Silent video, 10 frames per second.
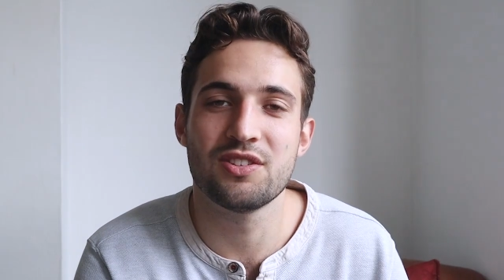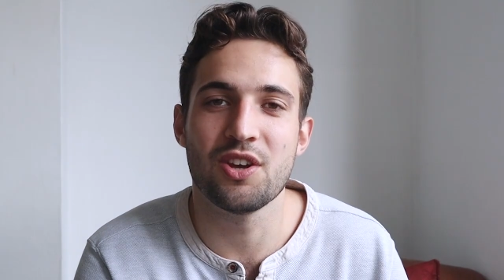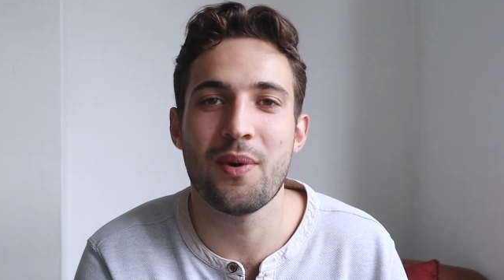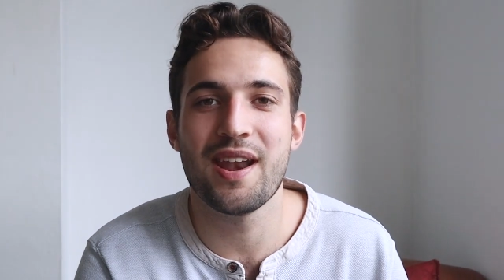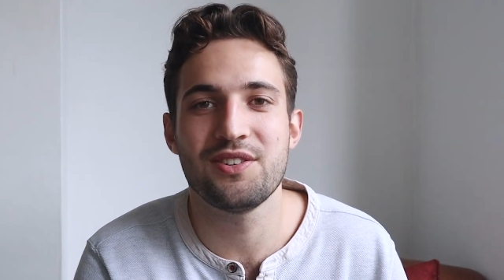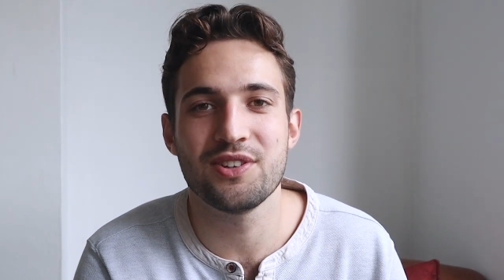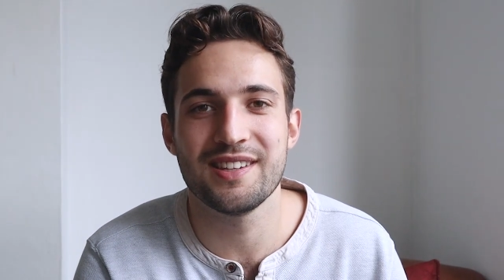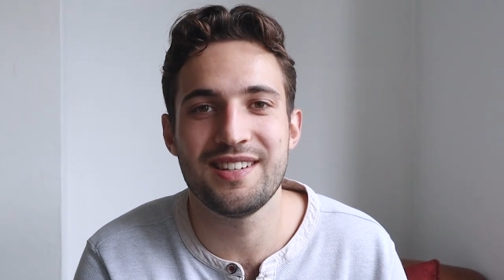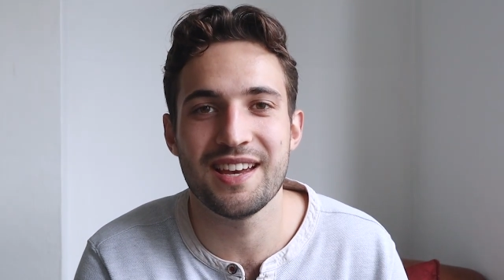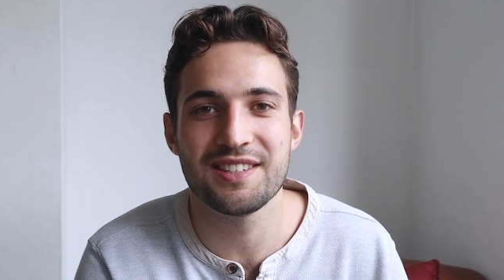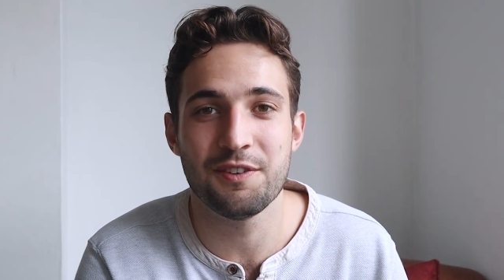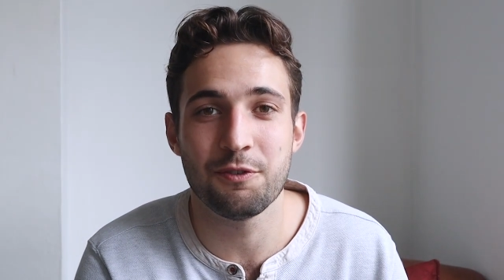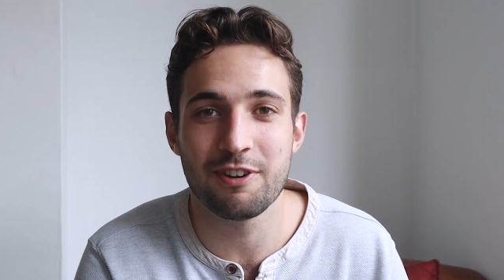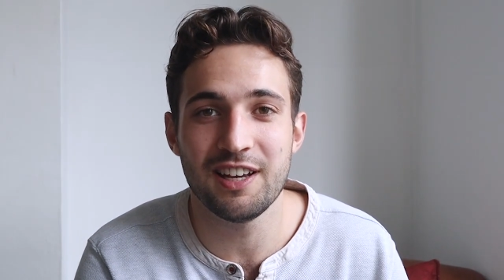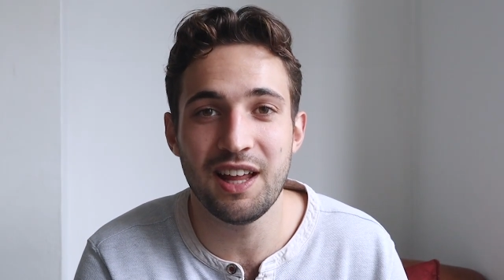So when I took the TSA
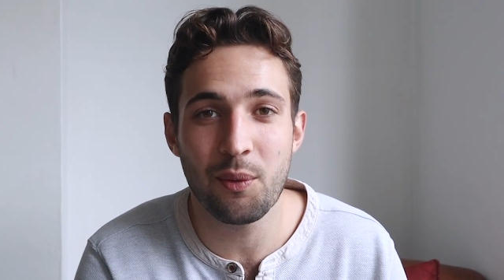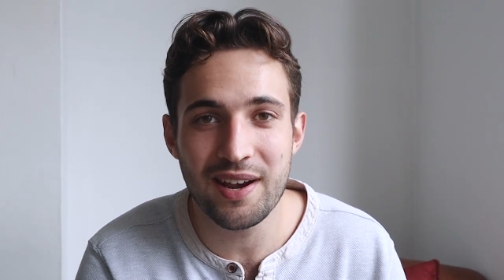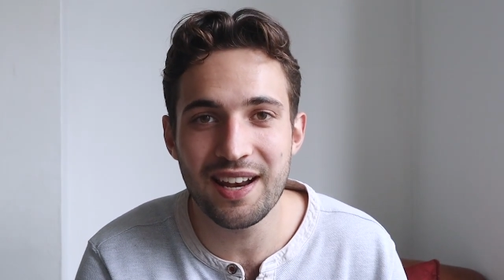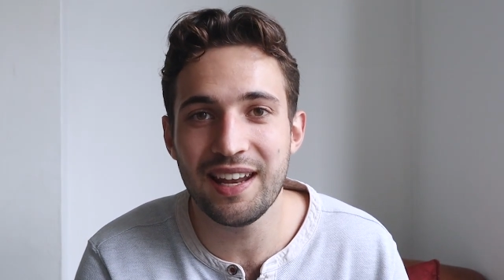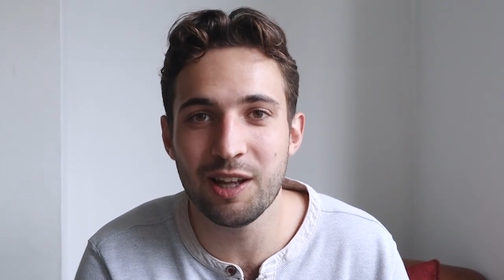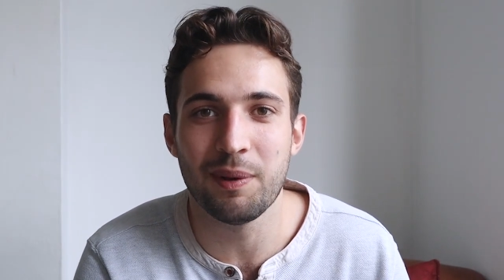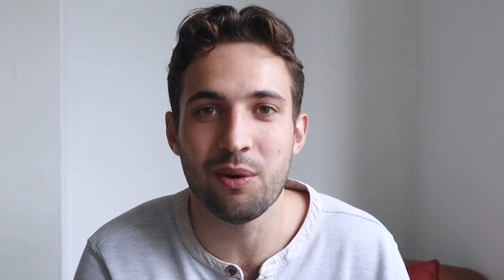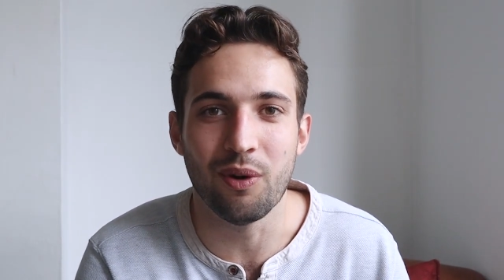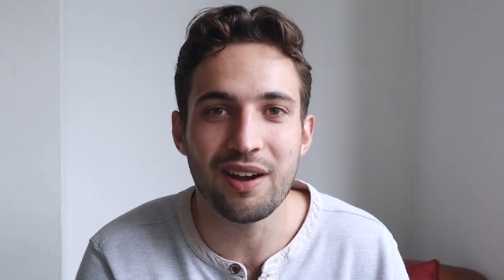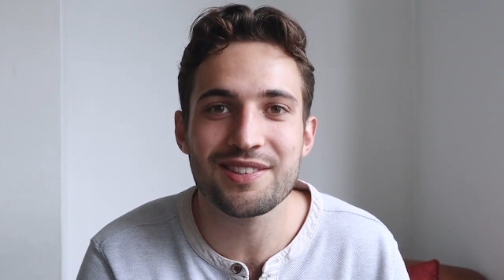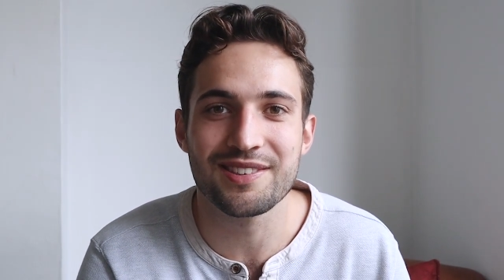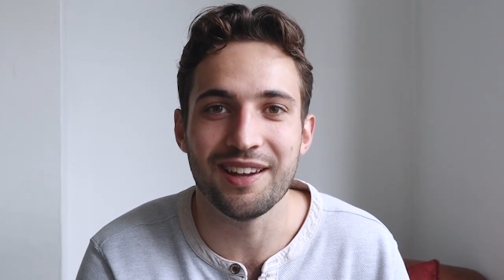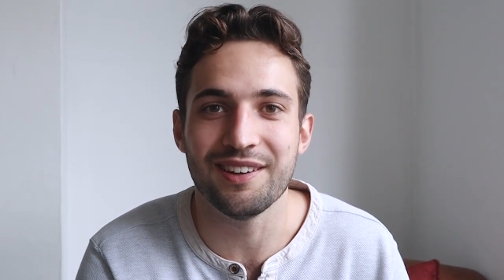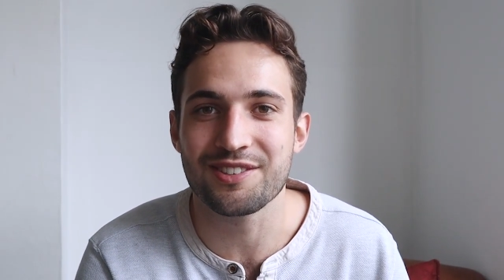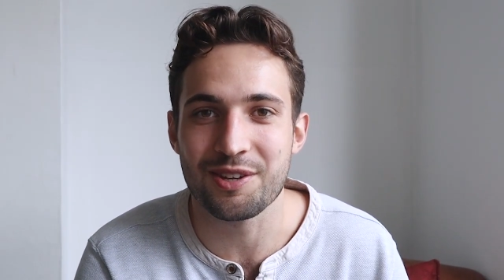for real, it went a little bit worse
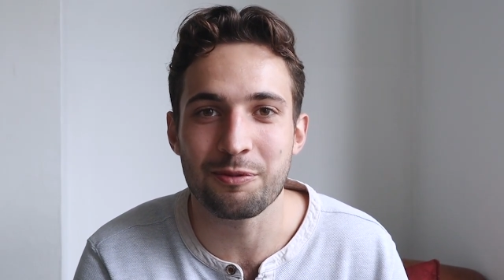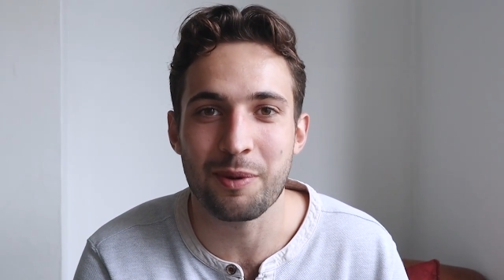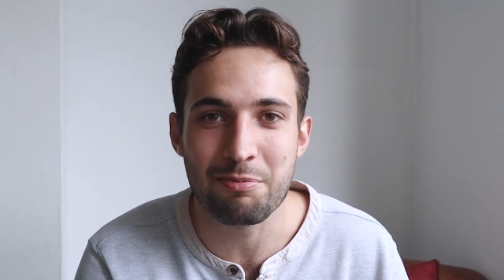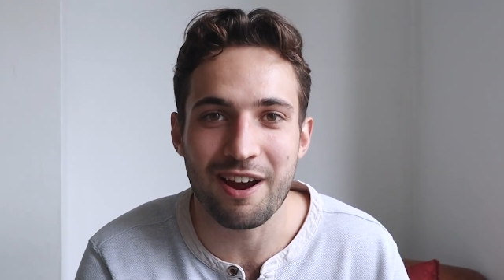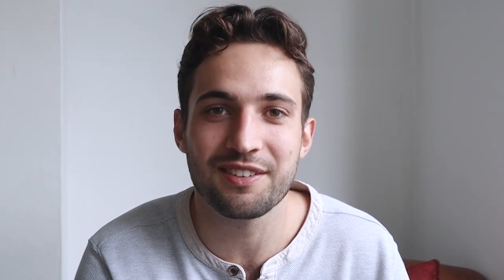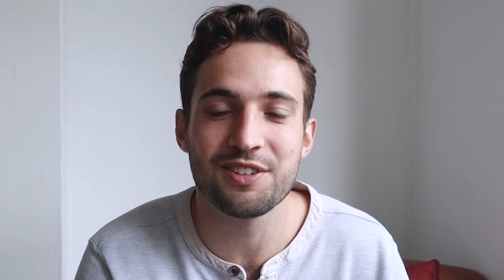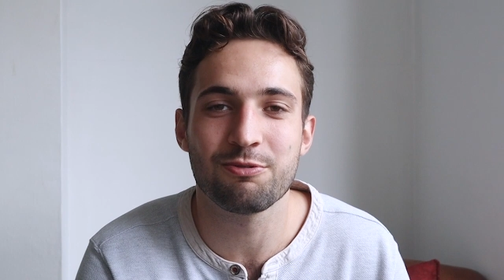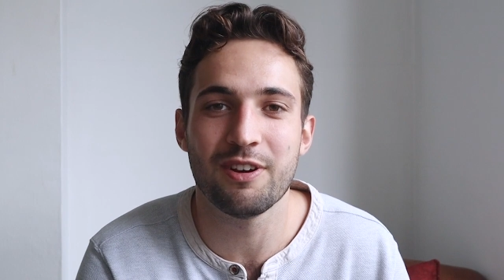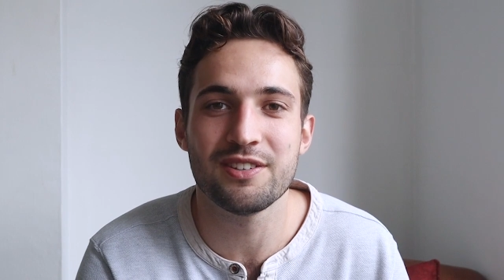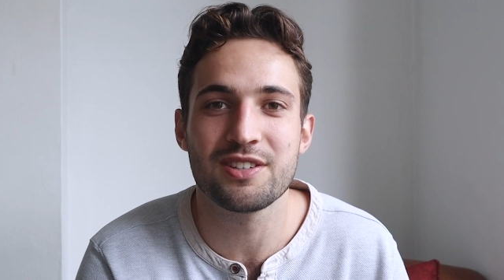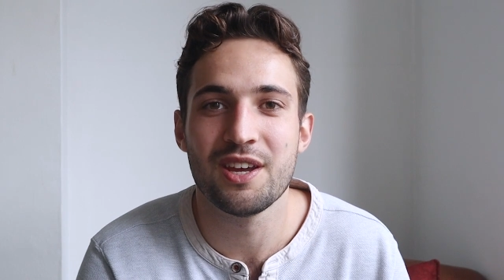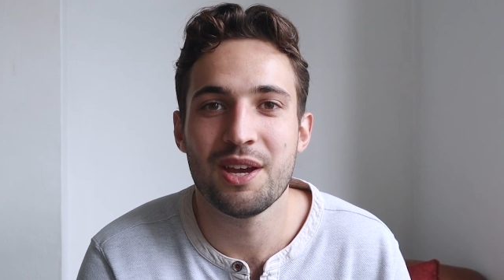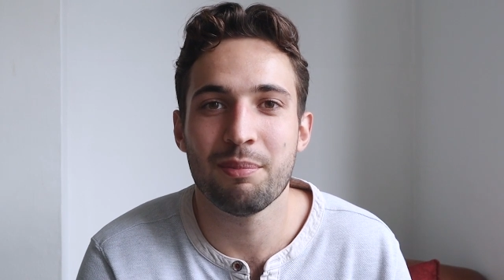than some of my practice runs,